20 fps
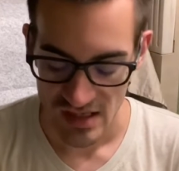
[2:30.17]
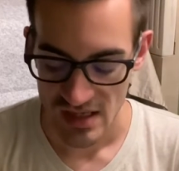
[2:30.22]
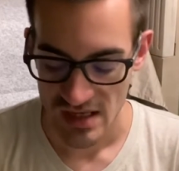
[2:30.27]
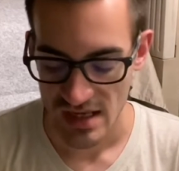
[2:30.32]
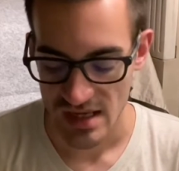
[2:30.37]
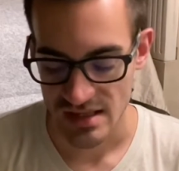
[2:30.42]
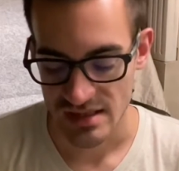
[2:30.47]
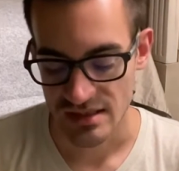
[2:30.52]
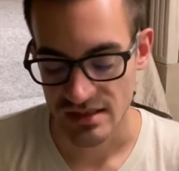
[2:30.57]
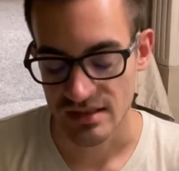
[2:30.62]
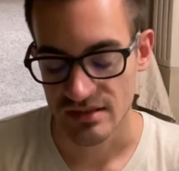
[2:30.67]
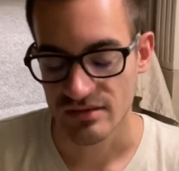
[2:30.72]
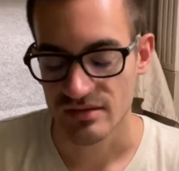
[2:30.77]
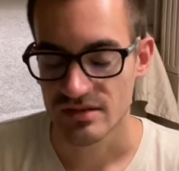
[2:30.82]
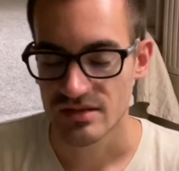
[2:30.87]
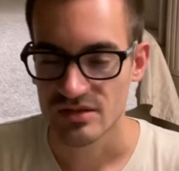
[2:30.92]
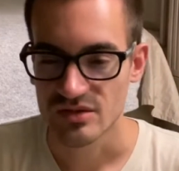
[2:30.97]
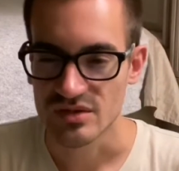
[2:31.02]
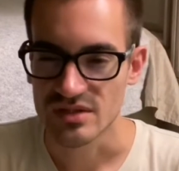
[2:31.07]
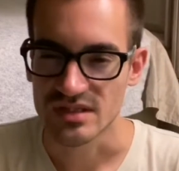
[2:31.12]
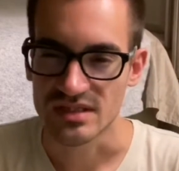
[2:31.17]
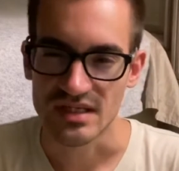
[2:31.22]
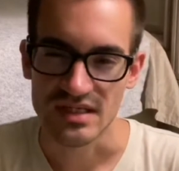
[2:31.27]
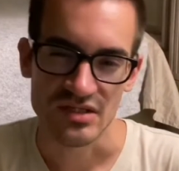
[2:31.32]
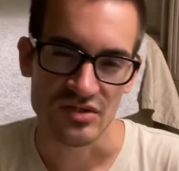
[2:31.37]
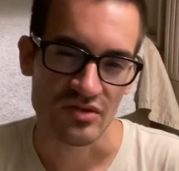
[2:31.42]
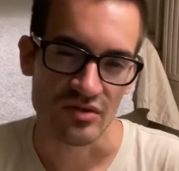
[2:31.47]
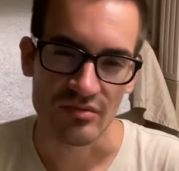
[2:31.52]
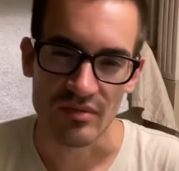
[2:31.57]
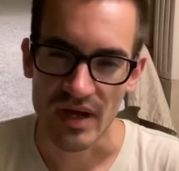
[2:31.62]
then this was a
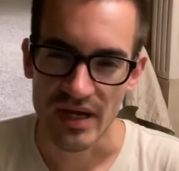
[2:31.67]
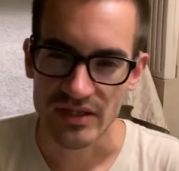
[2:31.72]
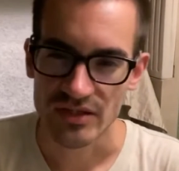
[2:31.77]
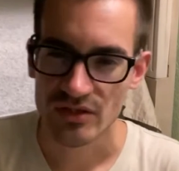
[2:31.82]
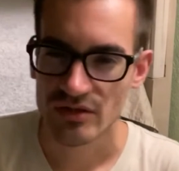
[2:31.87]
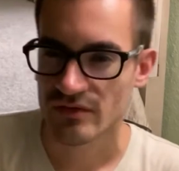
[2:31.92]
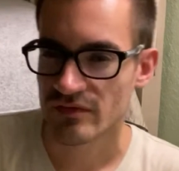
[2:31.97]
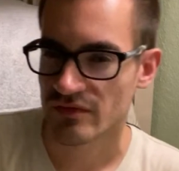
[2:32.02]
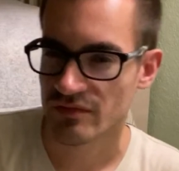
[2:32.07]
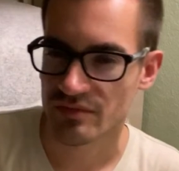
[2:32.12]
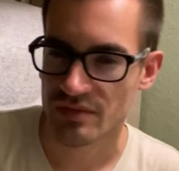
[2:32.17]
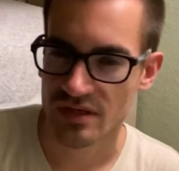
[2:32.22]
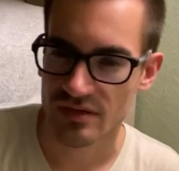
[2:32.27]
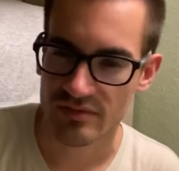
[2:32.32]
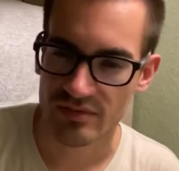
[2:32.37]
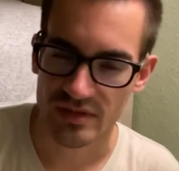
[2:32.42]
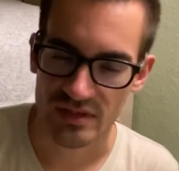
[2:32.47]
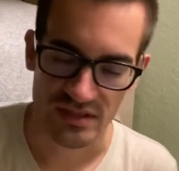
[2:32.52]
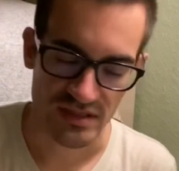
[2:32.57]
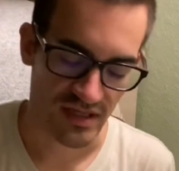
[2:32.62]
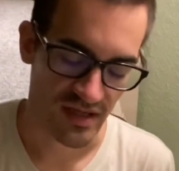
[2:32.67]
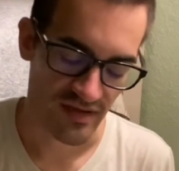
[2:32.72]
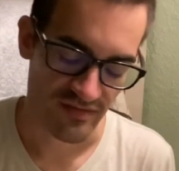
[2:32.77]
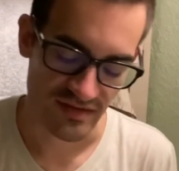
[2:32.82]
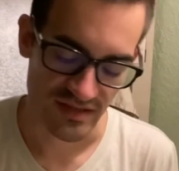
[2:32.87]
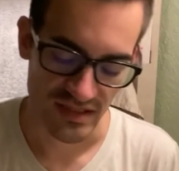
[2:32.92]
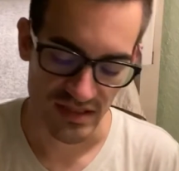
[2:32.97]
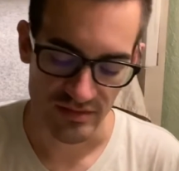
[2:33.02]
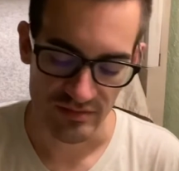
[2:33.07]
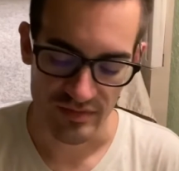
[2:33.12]
nice reminder for me because I've
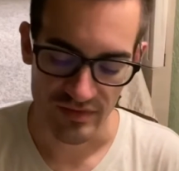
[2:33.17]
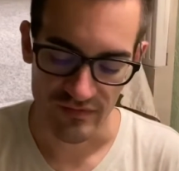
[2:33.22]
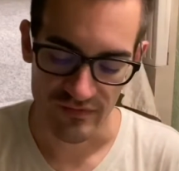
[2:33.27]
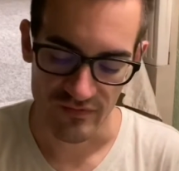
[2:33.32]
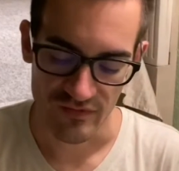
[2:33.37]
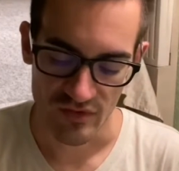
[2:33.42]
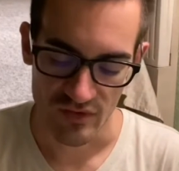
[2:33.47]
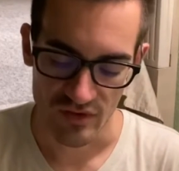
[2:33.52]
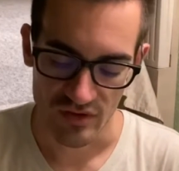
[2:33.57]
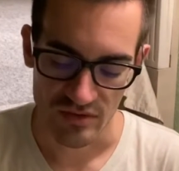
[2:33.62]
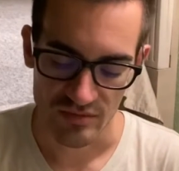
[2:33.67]
said it before,